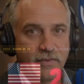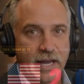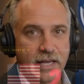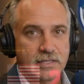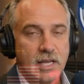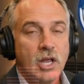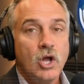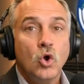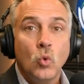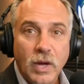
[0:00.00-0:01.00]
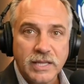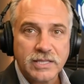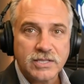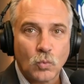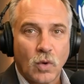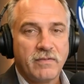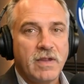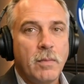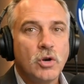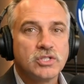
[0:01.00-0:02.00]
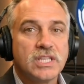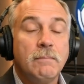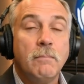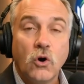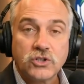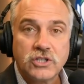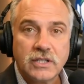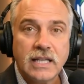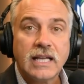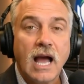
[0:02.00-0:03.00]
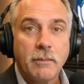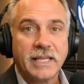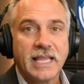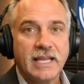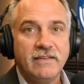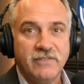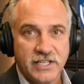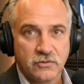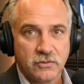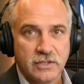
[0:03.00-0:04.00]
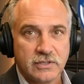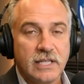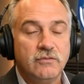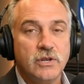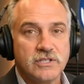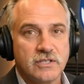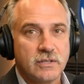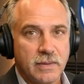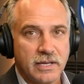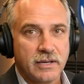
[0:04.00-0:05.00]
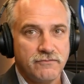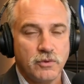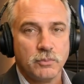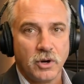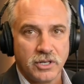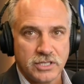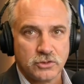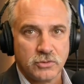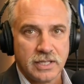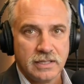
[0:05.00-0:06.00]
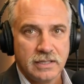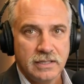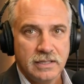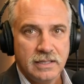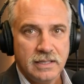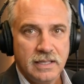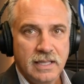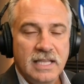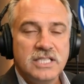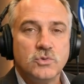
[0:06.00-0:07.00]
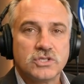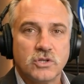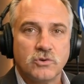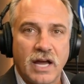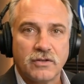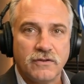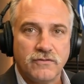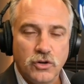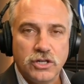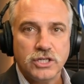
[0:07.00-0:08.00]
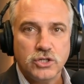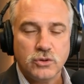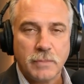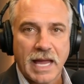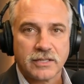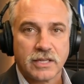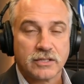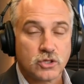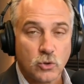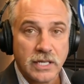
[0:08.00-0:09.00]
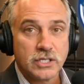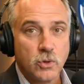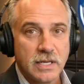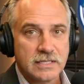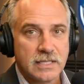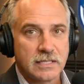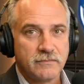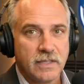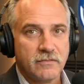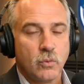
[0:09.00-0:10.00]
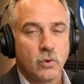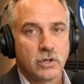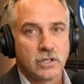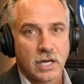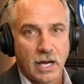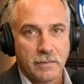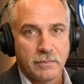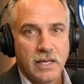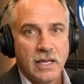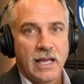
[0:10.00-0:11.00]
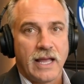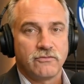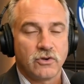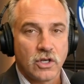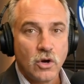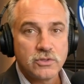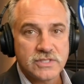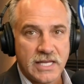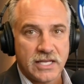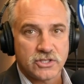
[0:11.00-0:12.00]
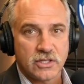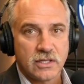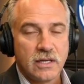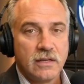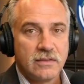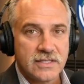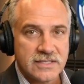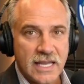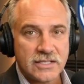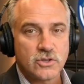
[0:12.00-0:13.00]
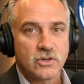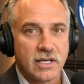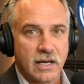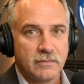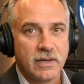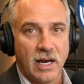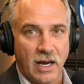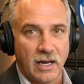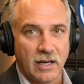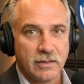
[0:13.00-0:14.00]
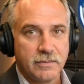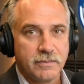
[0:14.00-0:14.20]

fans who witnessed one of the most emotionally complicated victories in recent American football history. This was a round of 32 match at the 2026 FIFA World Cup, and for the host nation, the stakes could not have been higher.